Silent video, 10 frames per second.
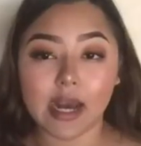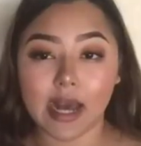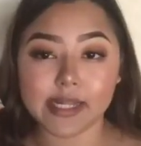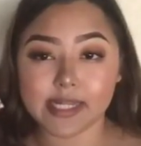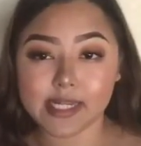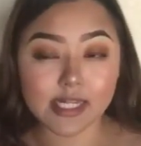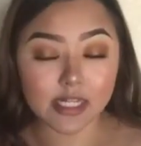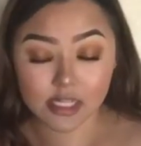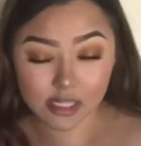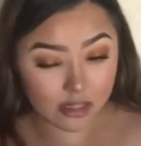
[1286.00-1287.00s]
guys, this
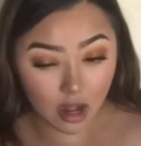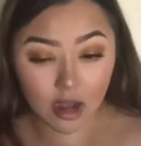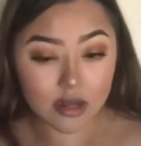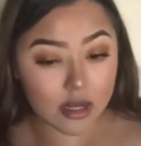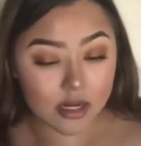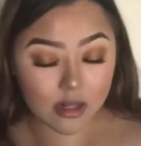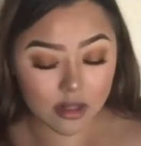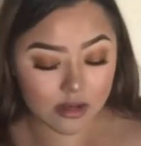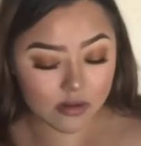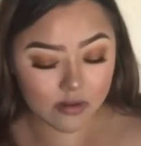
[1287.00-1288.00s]
is not a good
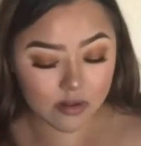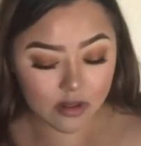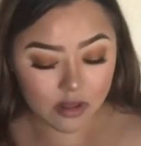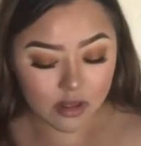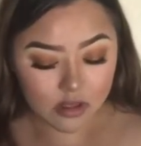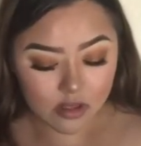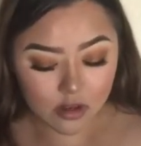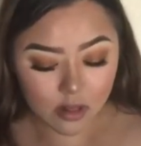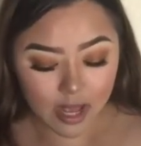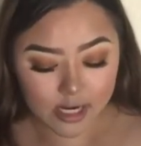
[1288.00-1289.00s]
glue.
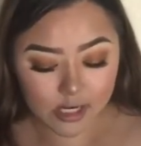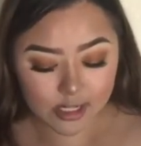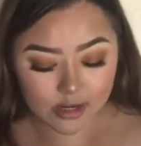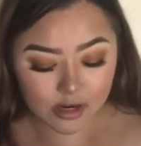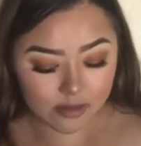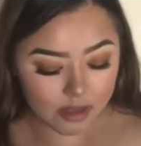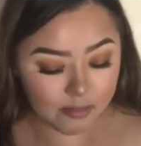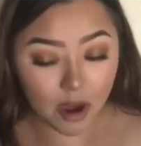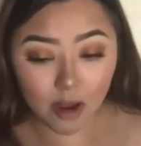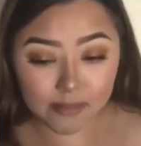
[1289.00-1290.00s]
Your lashes are going to be
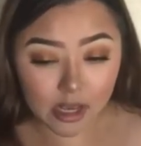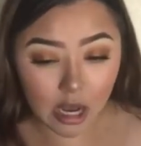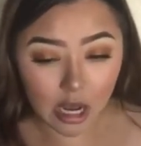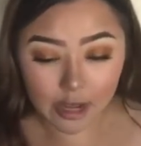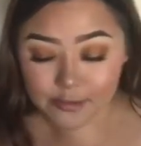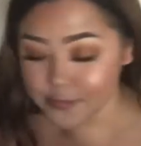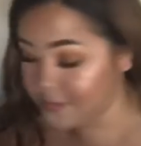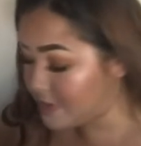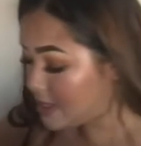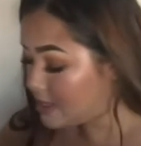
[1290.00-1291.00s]
popping off.
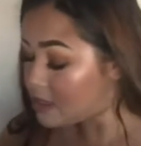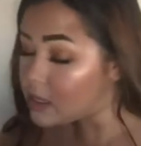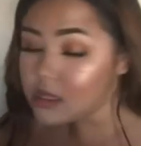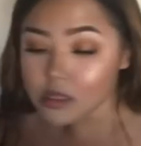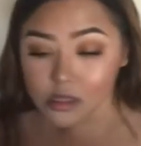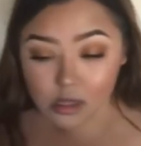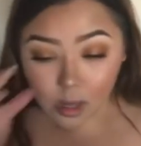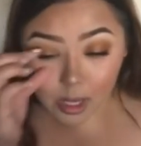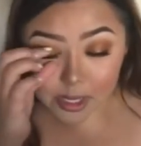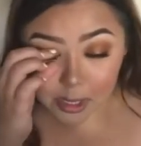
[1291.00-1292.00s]

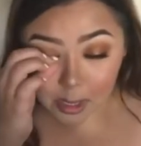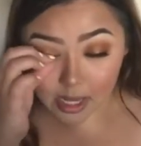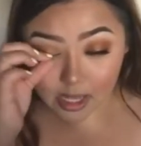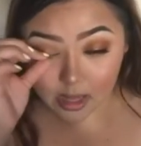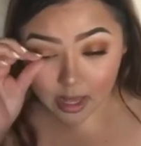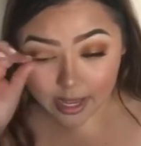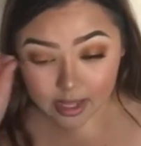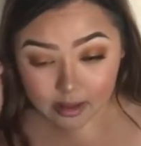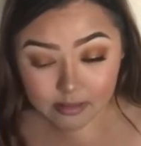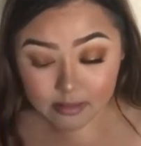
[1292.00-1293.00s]
Literally, like,
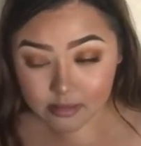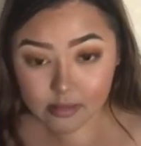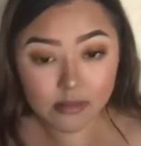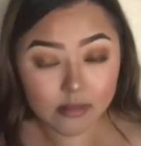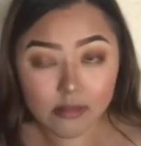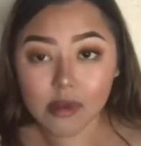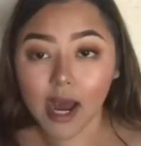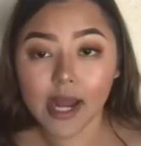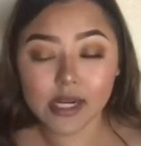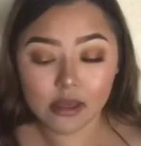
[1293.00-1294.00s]

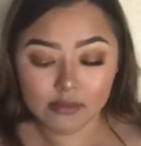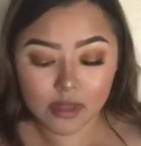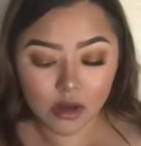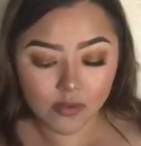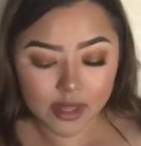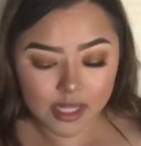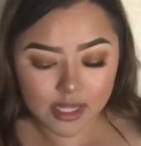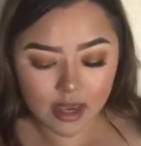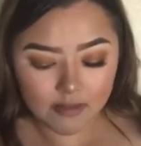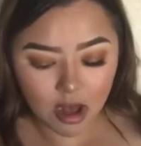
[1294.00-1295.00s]
I didn't even know when this
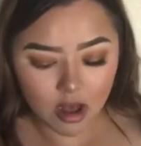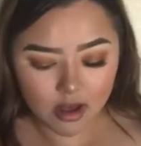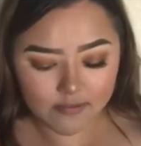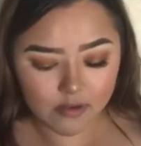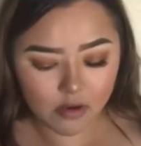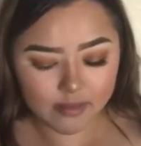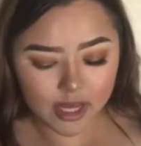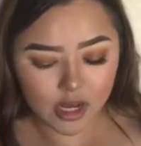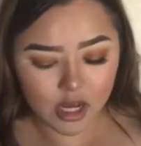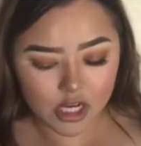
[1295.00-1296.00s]
came off. Oh my
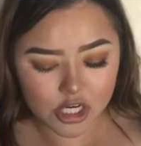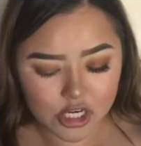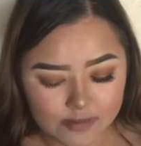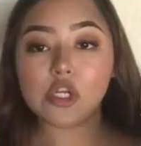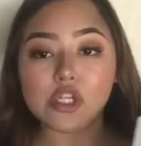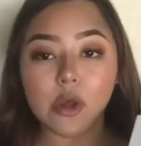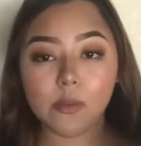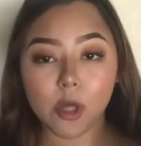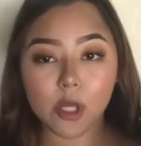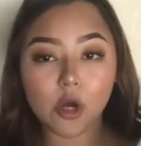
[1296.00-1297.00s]
gosh. So
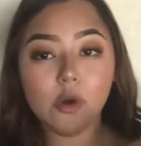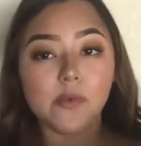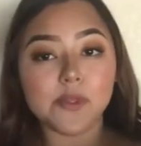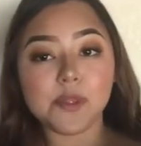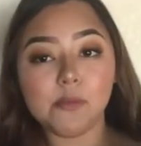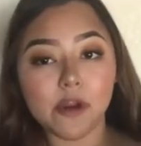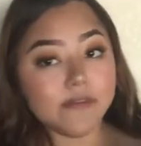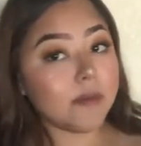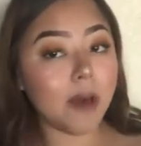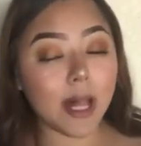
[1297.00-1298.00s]
I'm going to go in with the
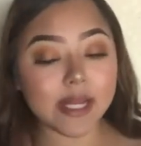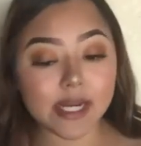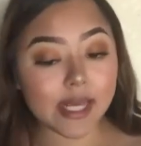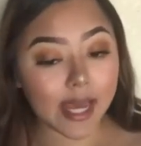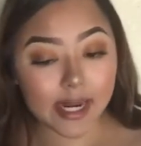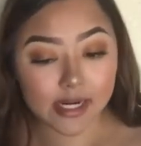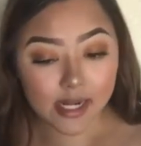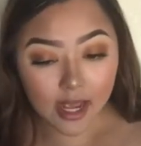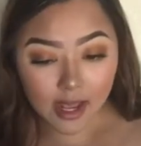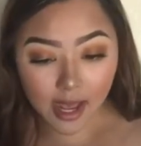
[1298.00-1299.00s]
Morphe palette again.
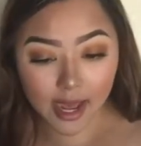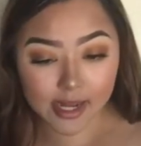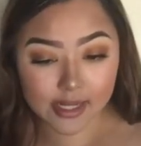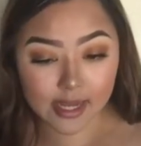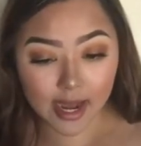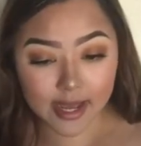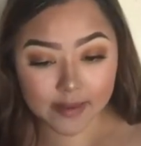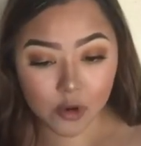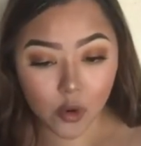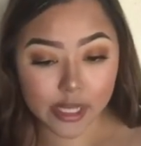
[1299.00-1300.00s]
And I
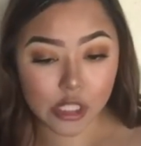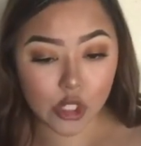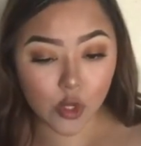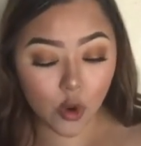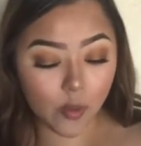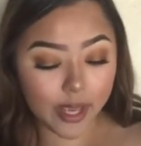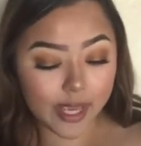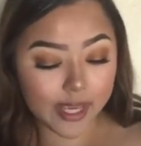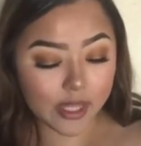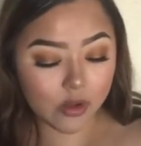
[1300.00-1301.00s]
am going to go
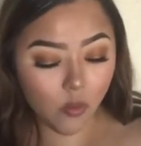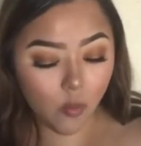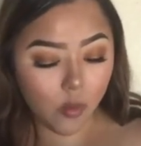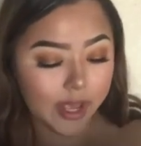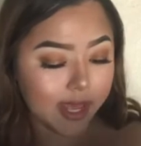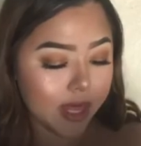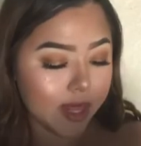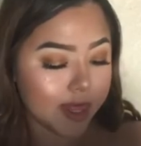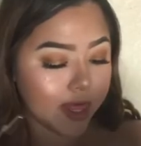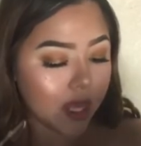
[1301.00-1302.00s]
in with
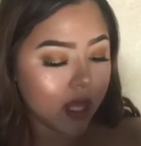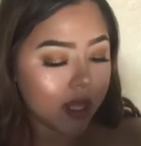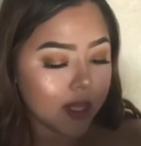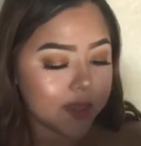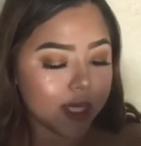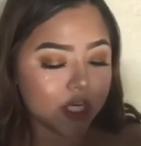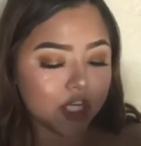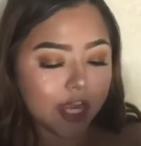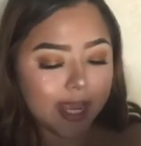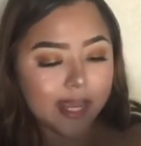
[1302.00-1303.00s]
the
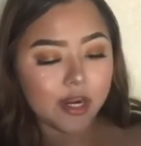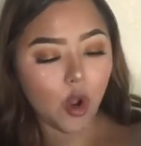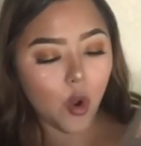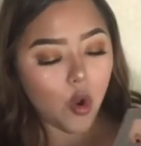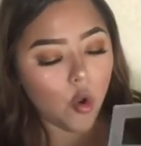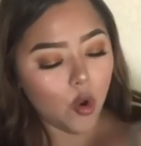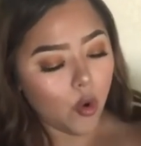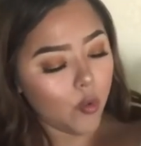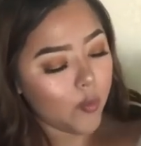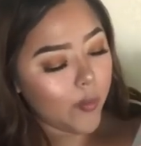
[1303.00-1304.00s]
shade
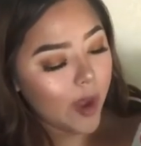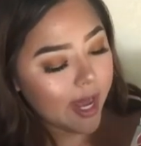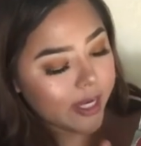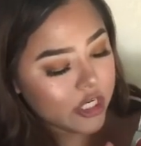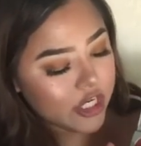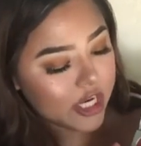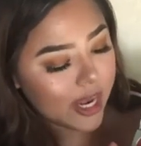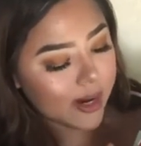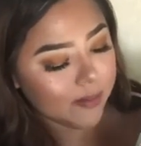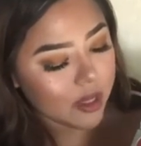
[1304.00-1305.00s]
Rush.
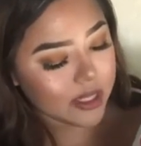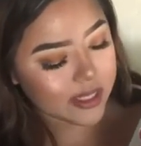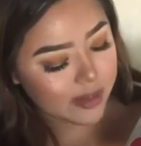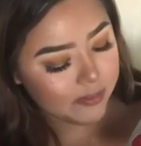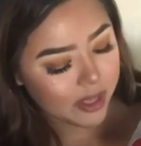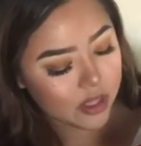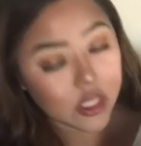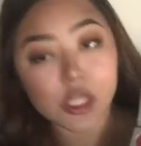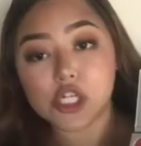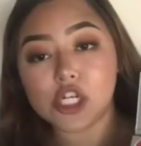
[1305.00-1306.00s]
And I'm going to dip into
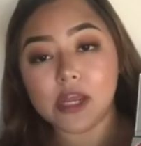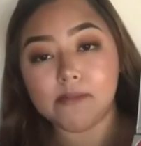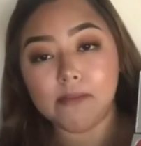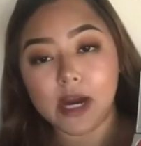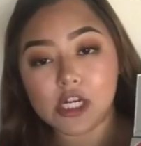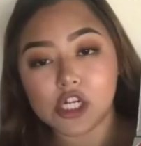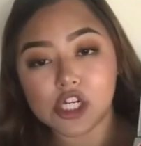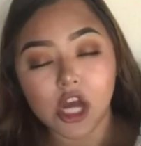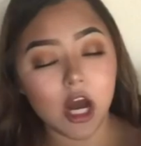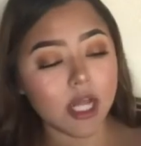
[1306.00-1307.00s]
the shade
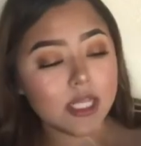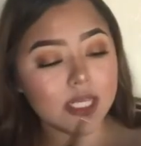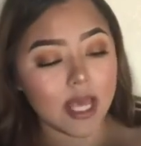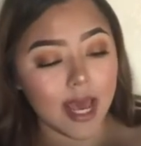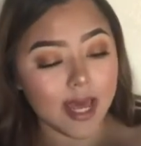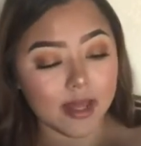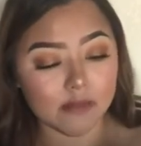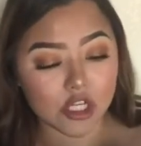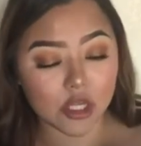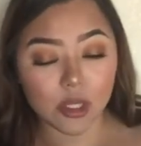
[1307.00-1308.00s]
Mugshot. And I'm
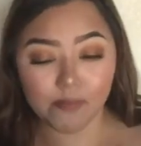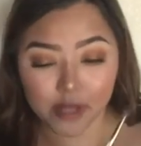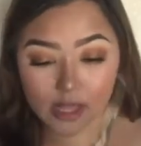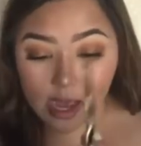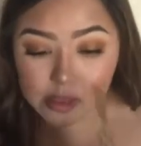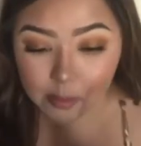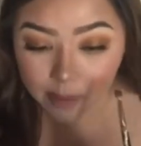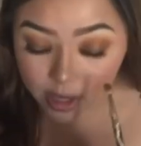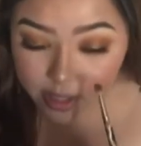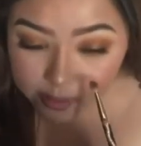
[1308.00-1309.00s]
just going to put that at the
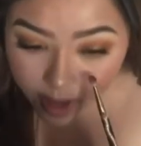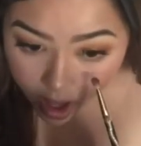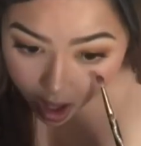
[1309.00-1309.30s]
bottom